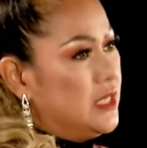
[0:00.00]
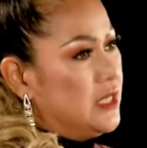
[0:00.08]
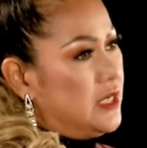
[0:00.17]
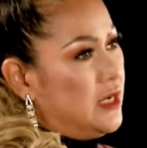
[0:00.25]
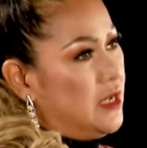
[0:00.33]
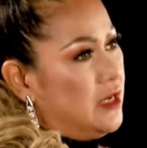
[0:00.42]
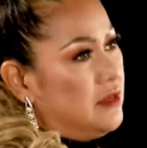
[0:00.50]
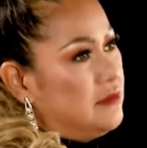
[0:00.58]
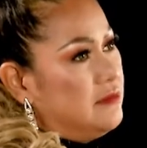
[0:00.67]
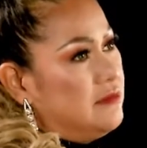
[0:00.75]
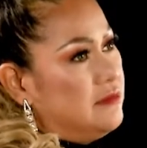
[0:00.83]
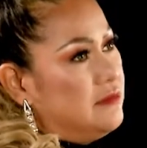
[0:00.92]
kanang
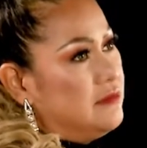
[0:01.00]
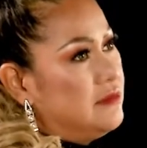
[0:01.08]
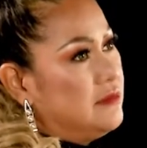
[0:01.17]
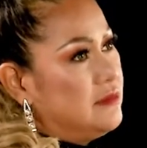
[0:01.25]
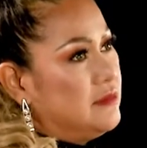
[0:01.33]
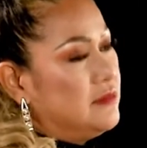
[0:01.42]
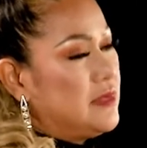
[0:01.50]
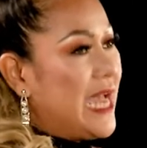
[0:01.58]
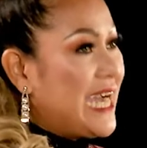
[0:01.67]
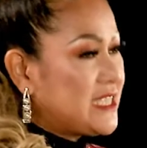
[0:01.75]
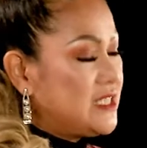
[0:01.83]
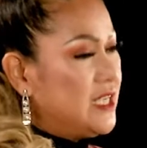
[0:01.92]

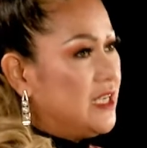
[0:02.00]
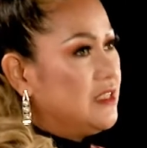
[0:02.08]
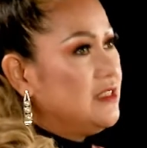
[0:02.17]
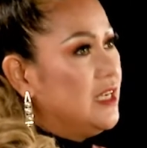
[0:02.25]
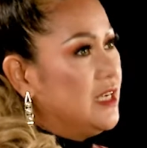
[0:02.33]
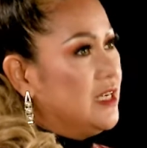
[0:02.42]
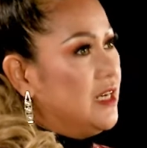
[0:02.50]
acting,